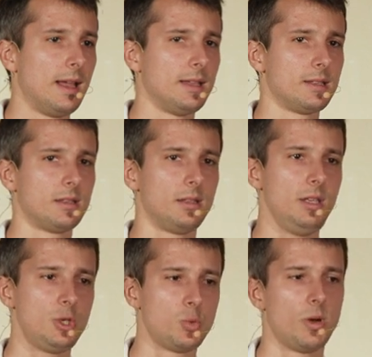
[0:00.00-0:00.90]
And uh,
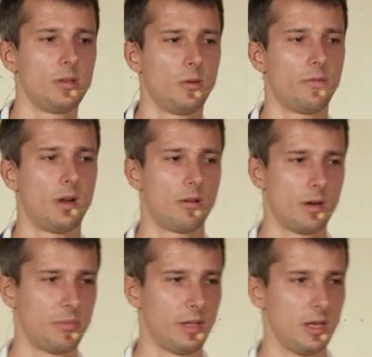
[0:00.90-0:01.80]
each one of
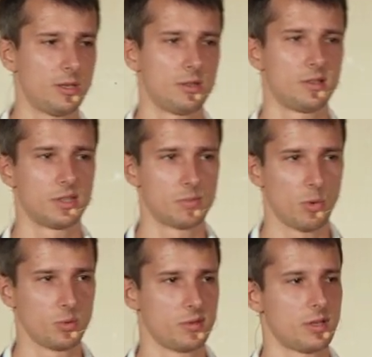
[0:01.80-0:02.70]
our applications
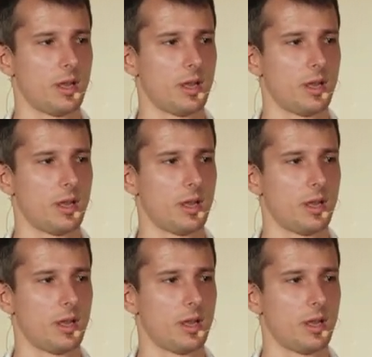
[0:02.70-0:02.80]
exposes